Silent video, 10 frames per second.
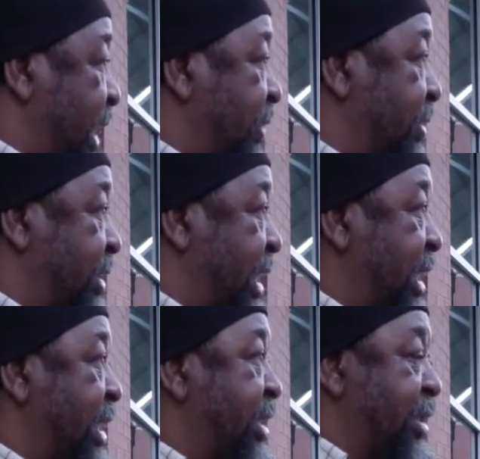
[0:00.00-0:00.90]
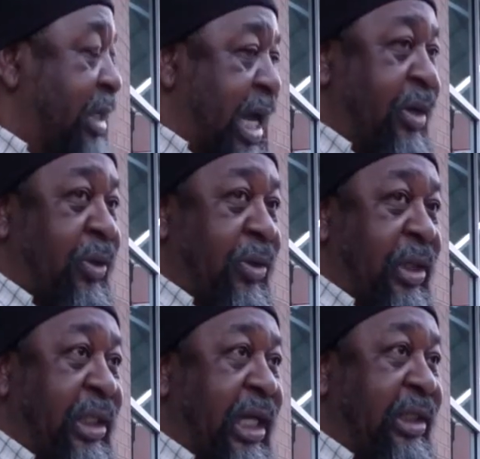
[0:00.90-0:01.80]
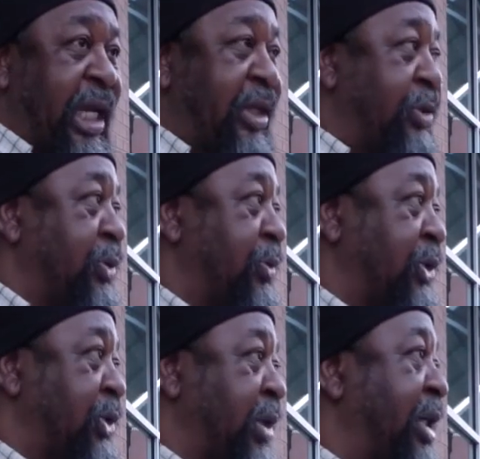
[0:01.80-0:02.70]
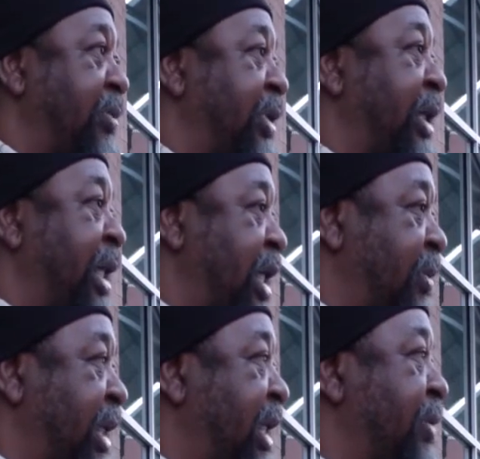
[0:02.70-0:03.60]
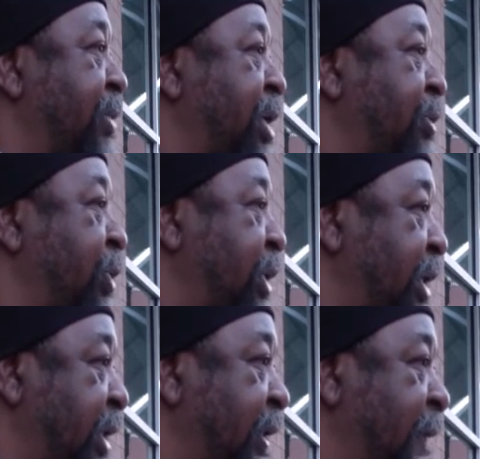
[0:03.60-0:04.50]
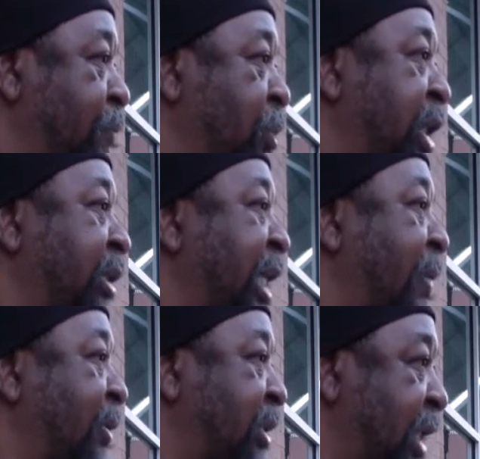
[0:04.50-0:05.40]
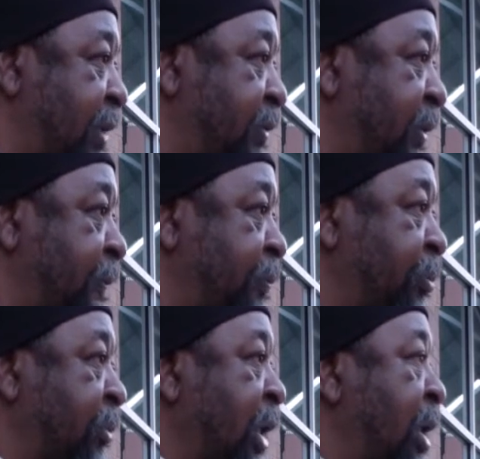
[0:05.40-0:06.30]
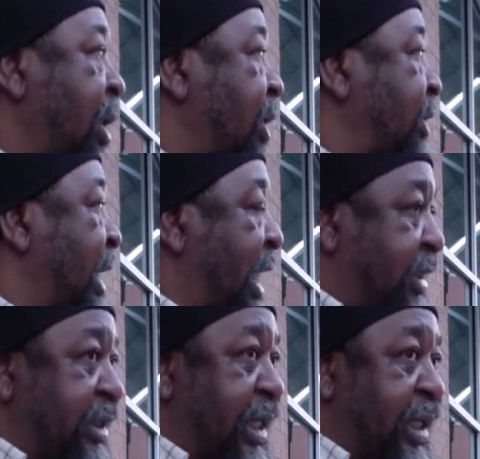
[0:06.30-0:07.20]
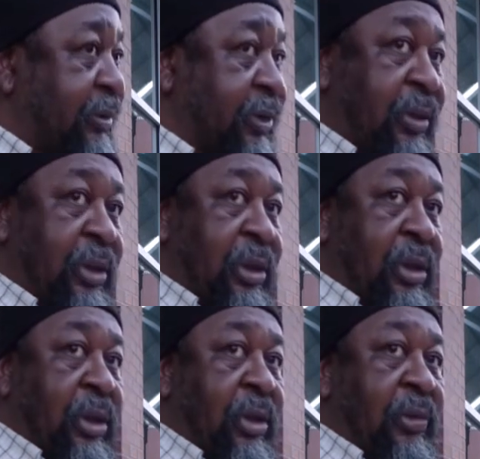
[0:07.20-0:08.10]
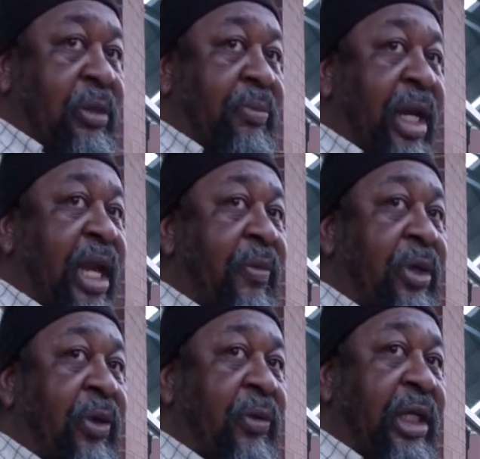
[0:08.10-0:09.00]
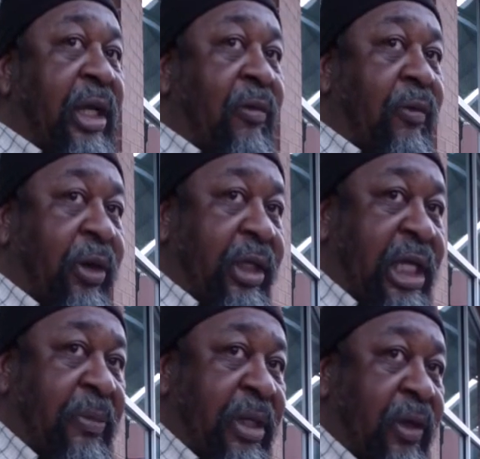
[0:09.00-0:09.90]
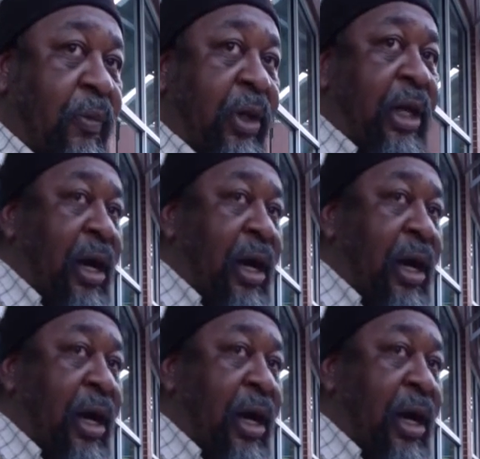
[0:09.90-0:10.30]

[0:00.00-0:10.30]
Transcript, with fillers: they they not knowing that that dude was straight up their enemy. He didn't mean them no good in the time of slavery. Because a lot of times when the man would go get off work, he'd be in work